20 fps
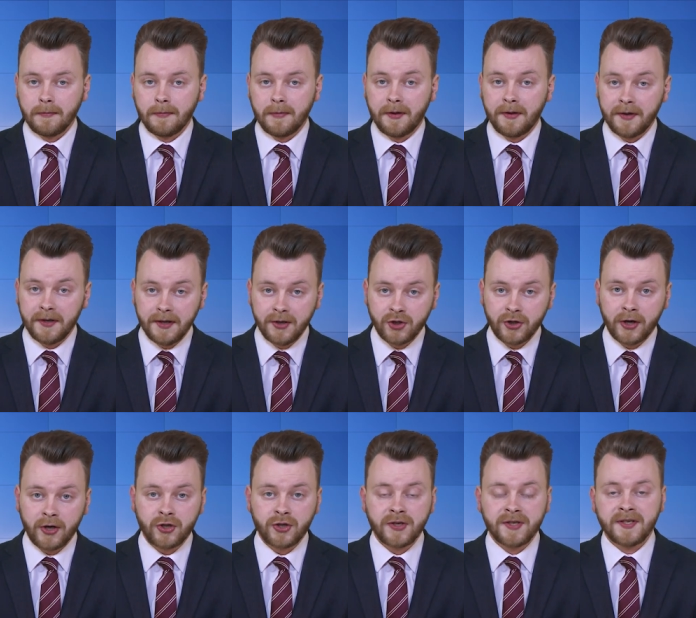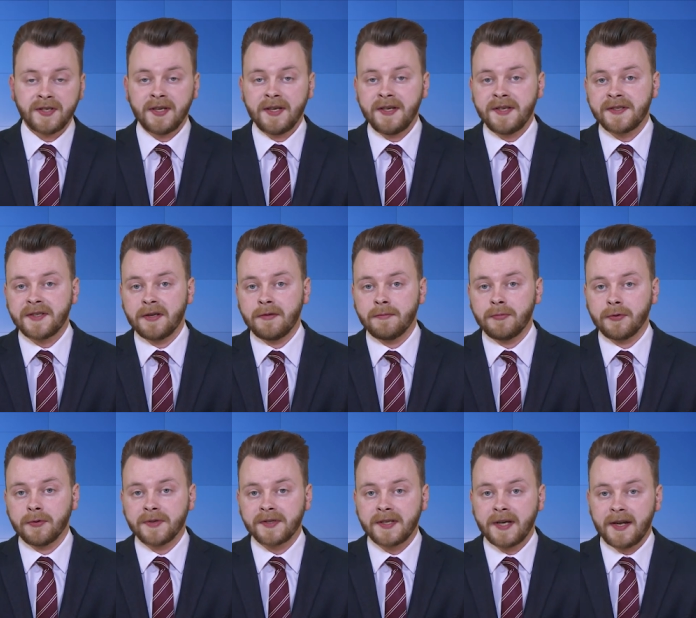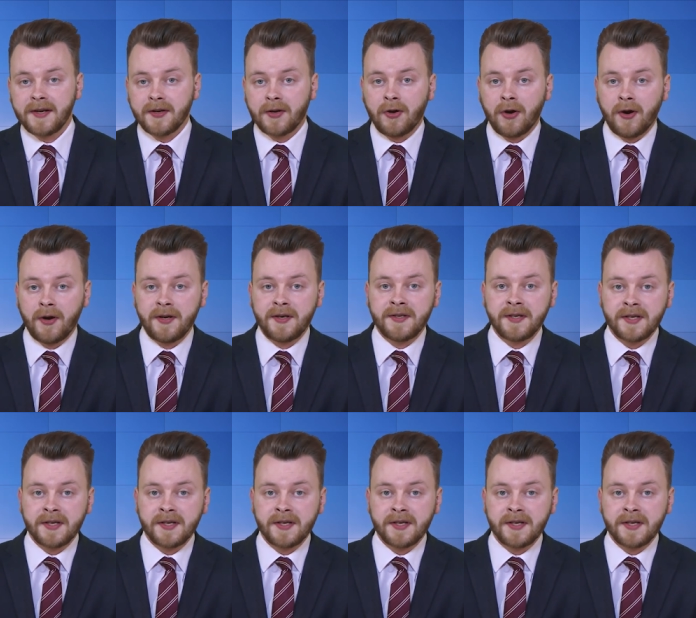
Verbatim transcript: Three churches in Istanbul's Kadıköy